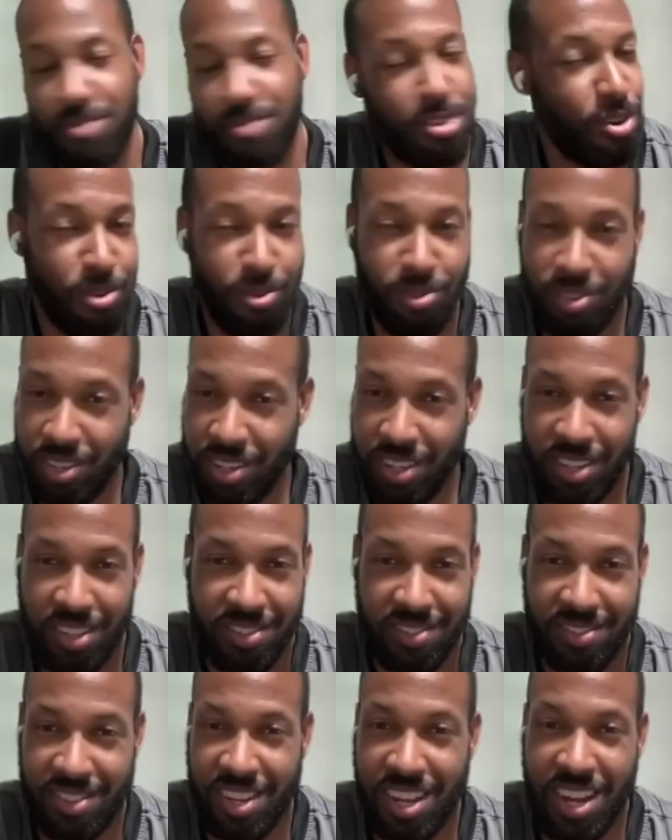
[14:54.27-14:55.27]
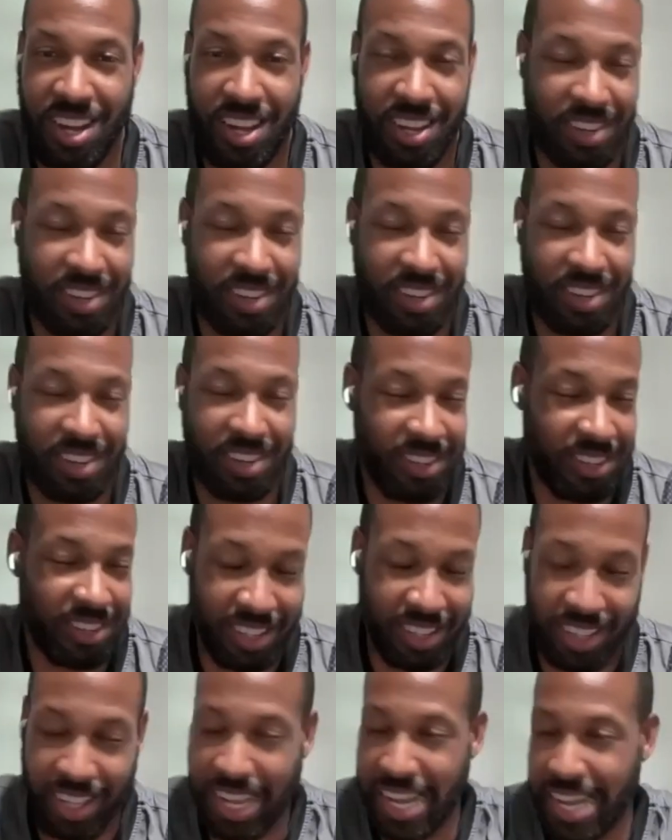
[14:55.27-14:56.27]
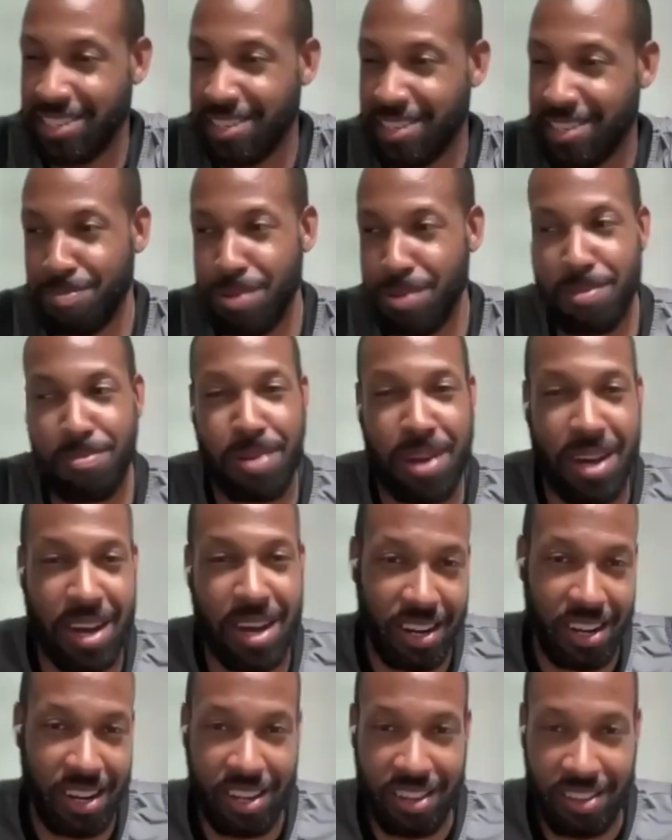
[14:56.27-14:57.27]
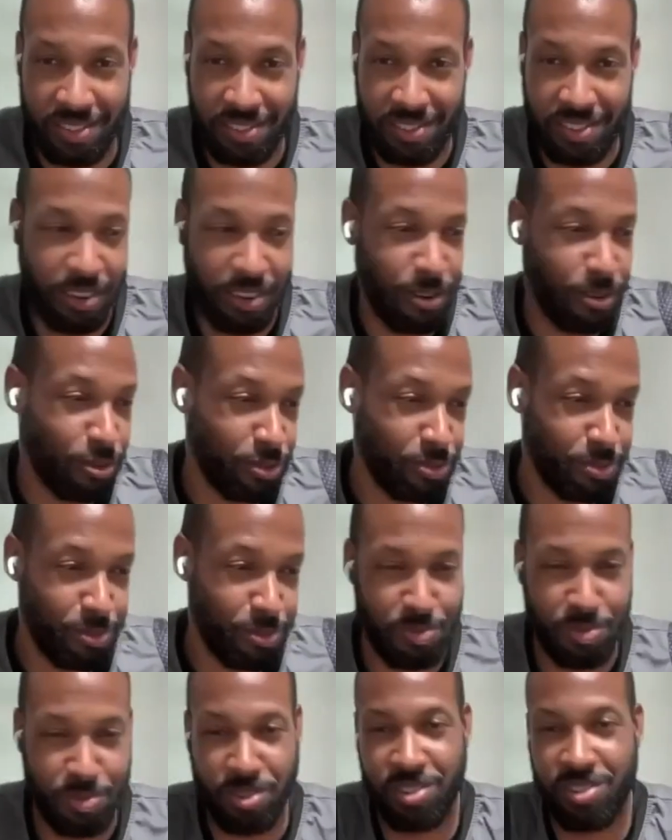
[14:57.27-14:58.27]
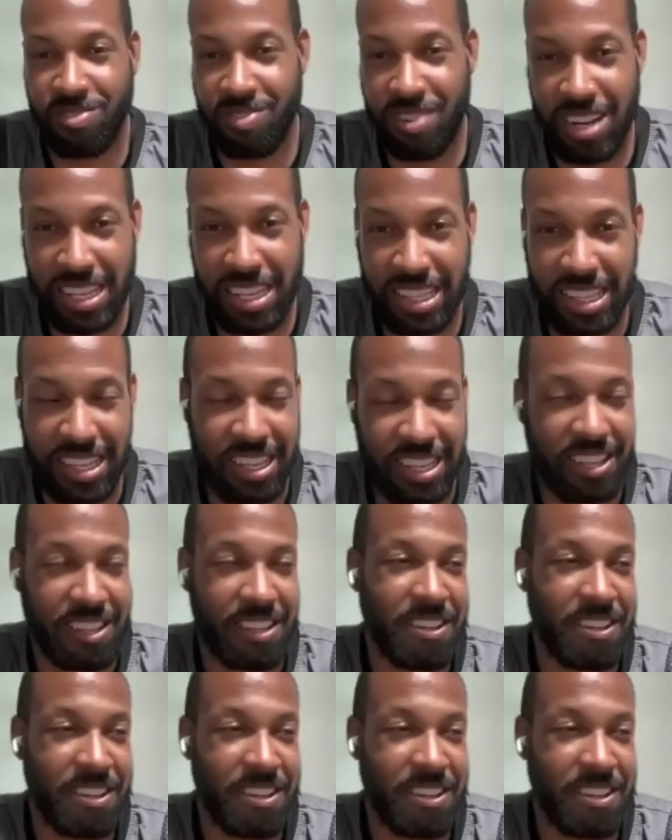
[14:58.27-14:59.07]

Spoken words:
totally not a classic big body Oldsmobile, right? Like,